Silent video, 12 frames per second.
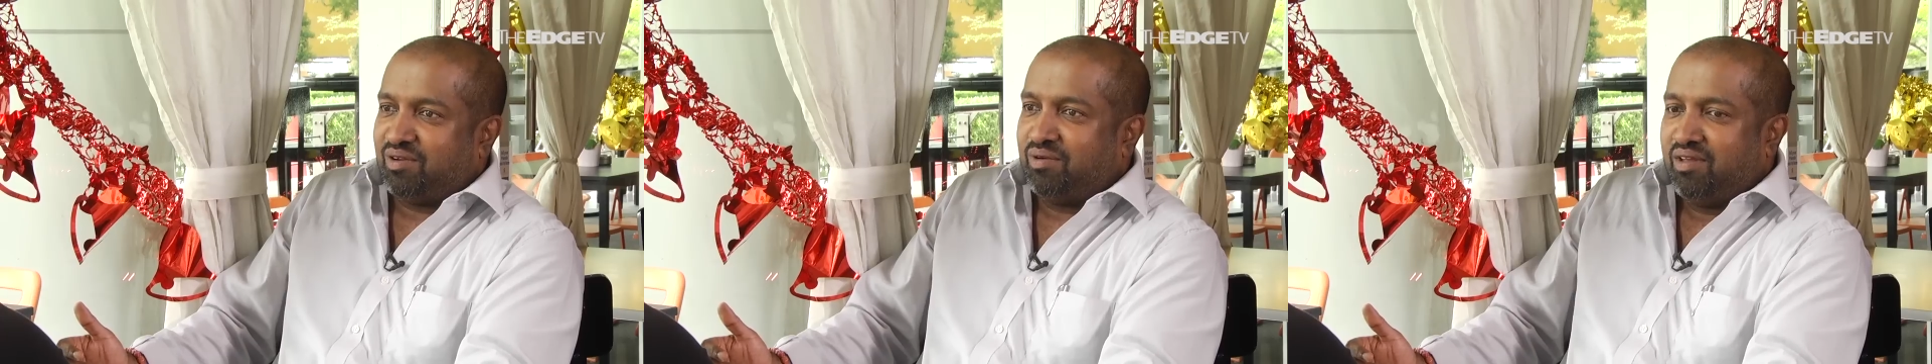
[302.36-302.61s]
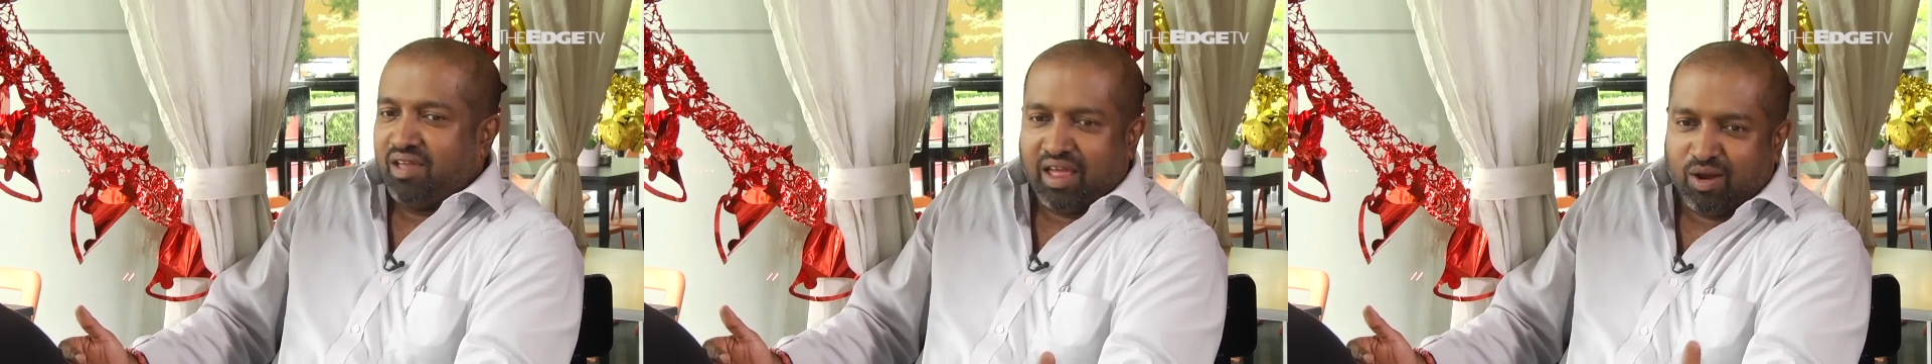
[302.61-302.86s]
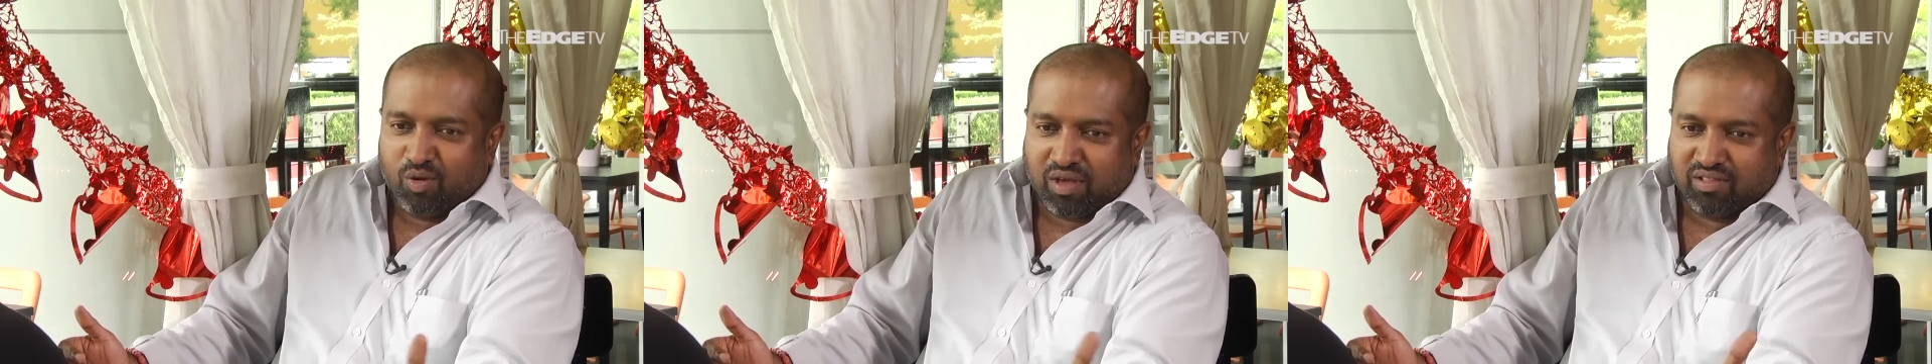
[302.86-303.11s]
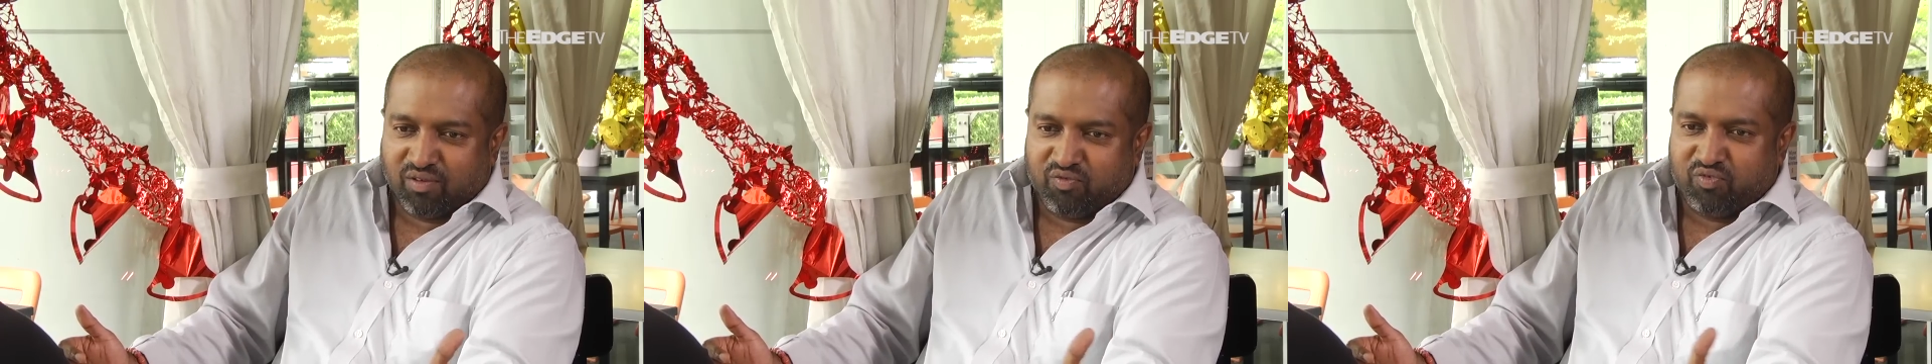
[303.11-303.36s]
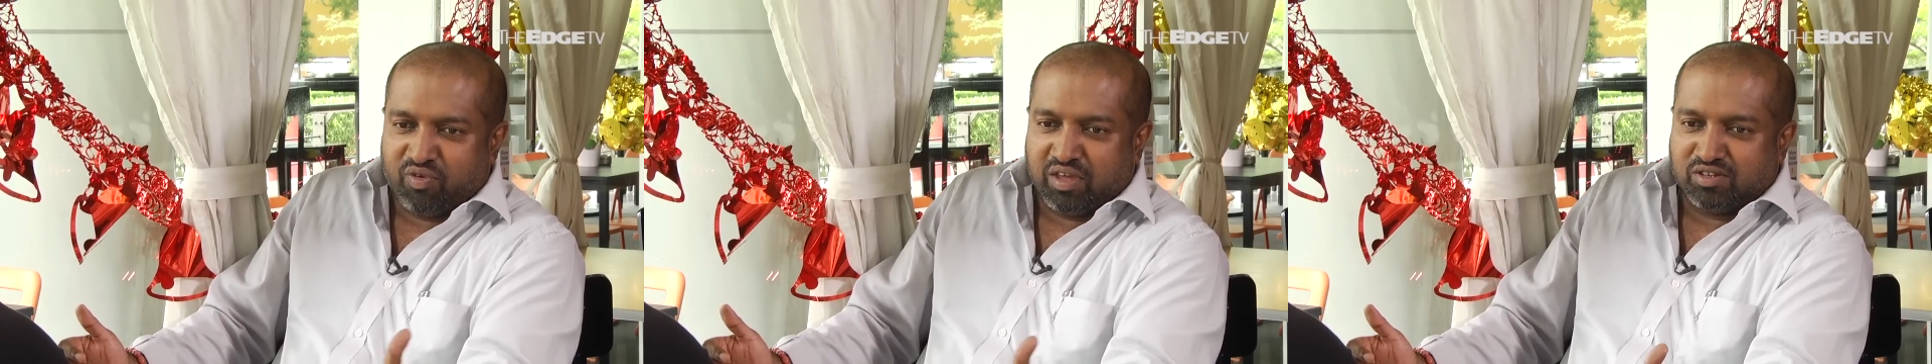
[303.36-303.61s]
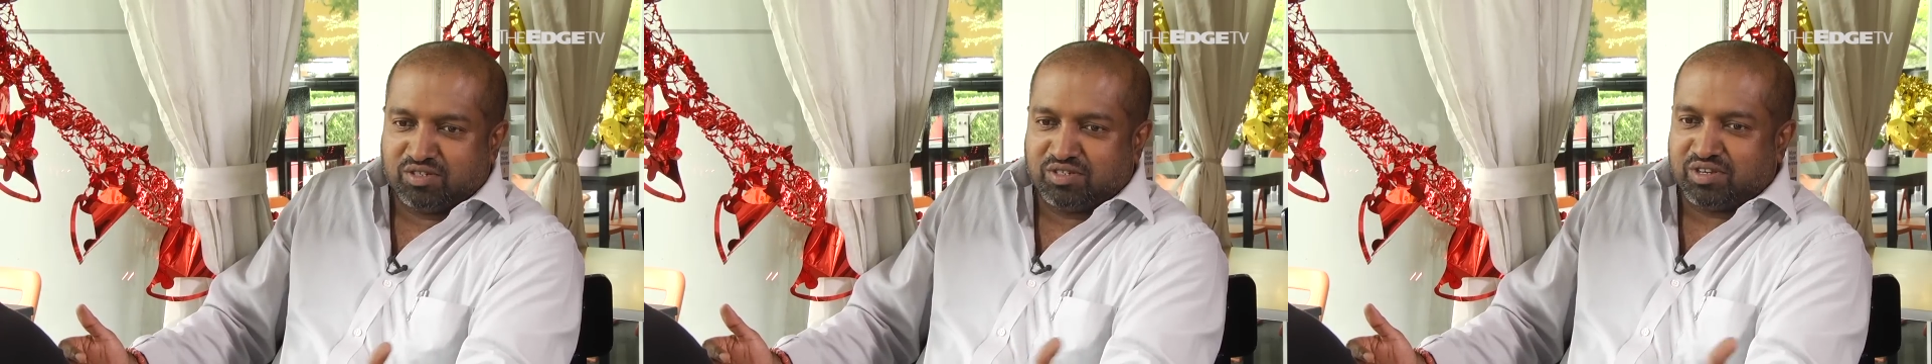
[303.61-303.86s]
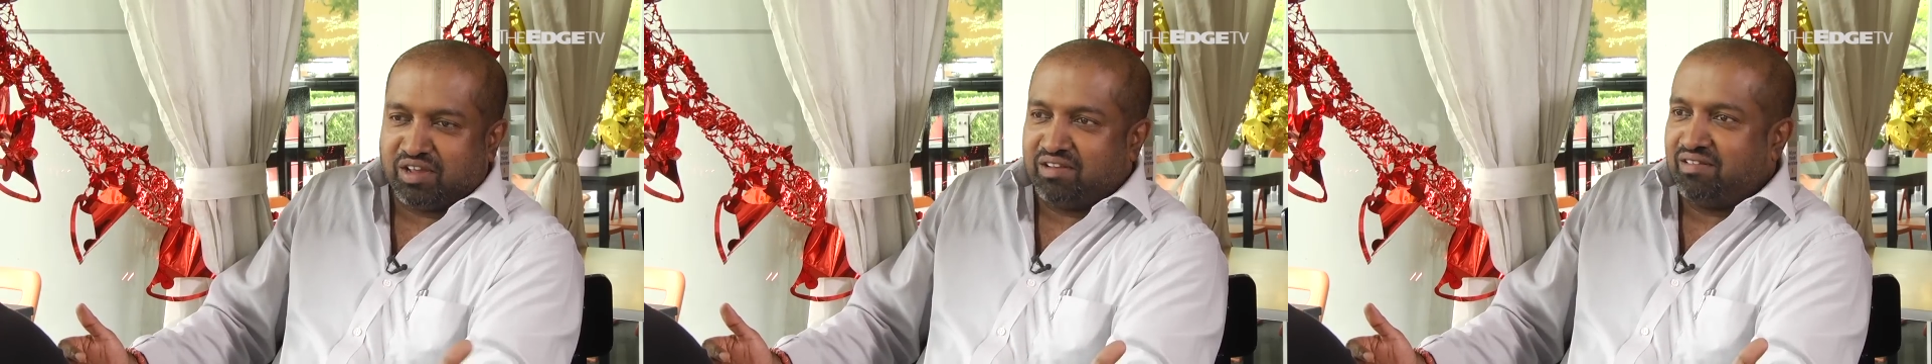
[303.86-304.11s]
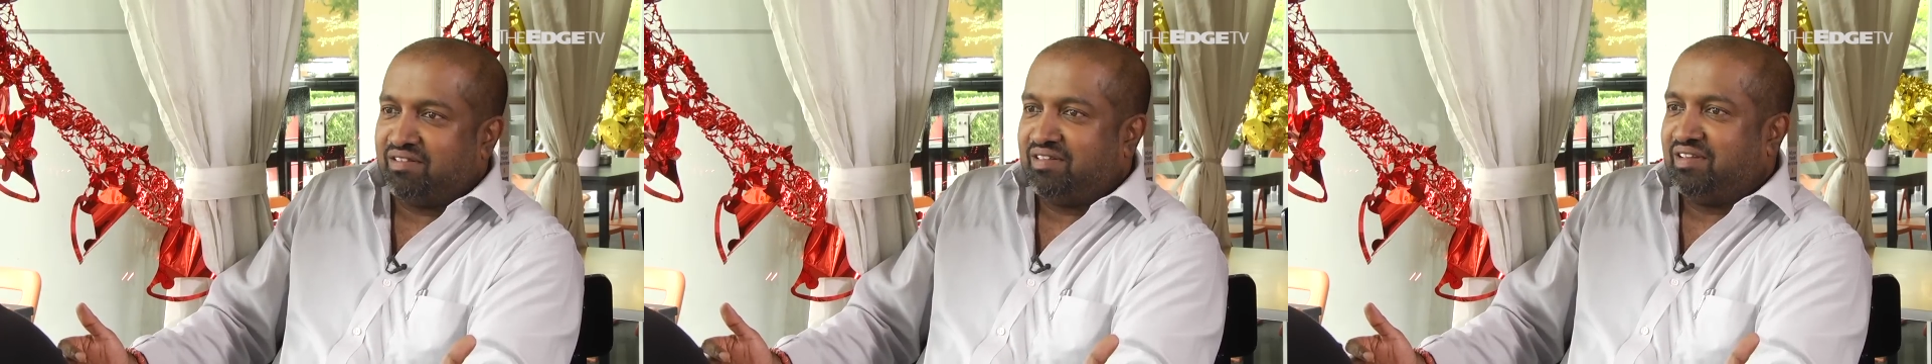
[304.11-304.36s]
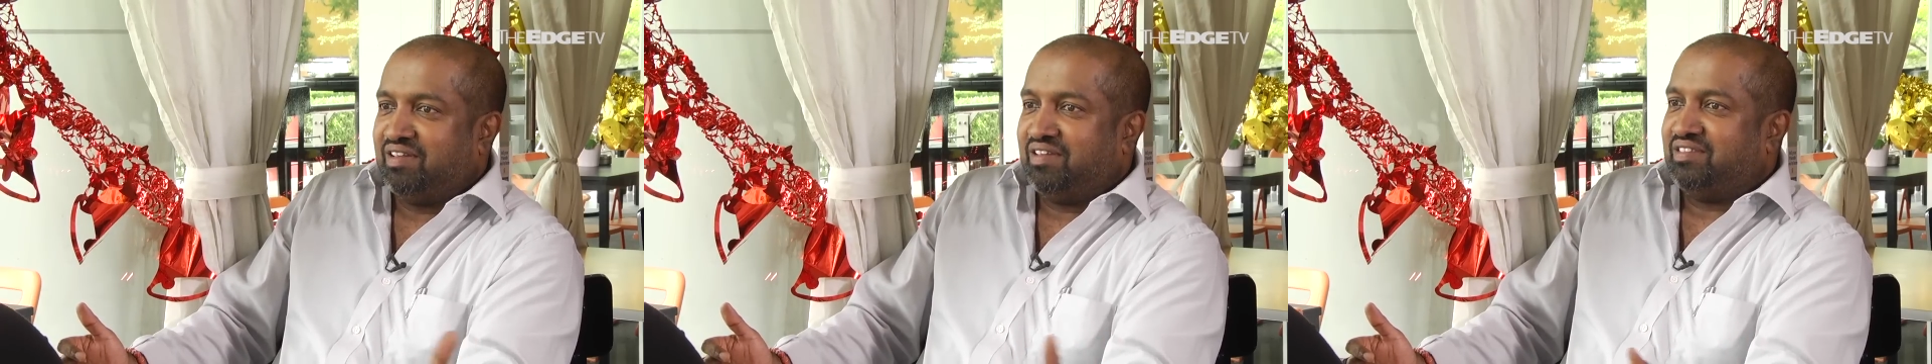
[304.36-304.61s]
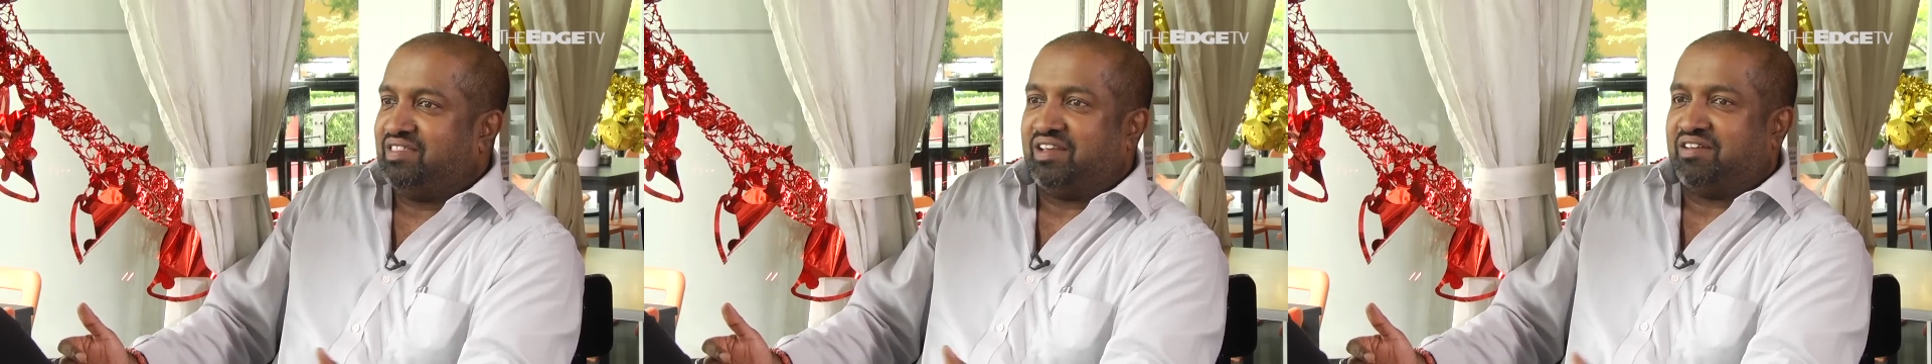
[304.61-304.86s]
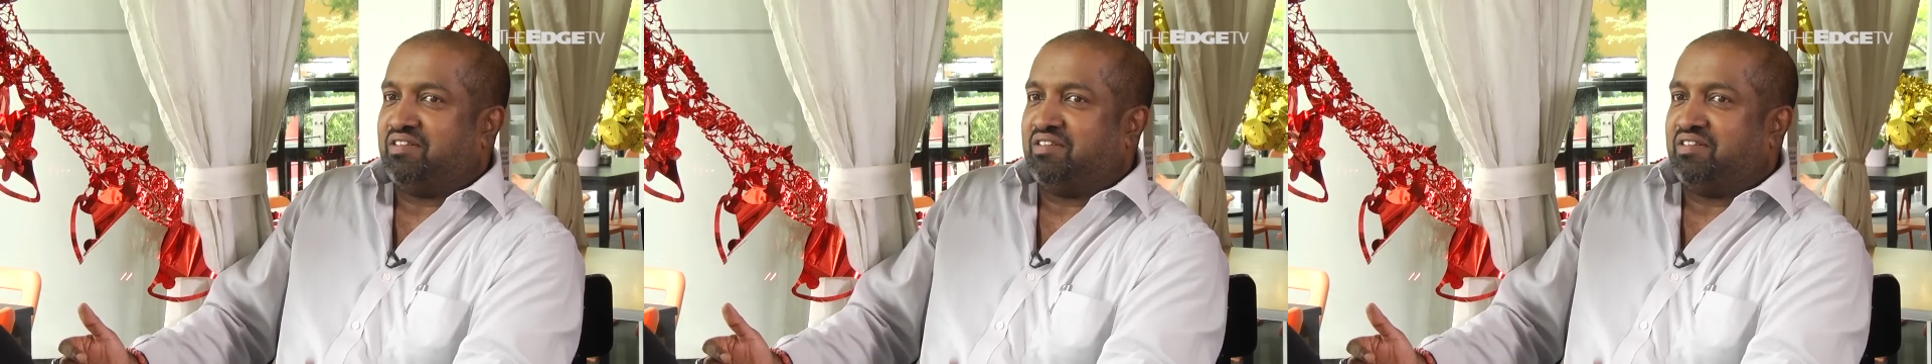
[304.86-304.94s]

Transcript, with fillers: you know, and look at the fish and the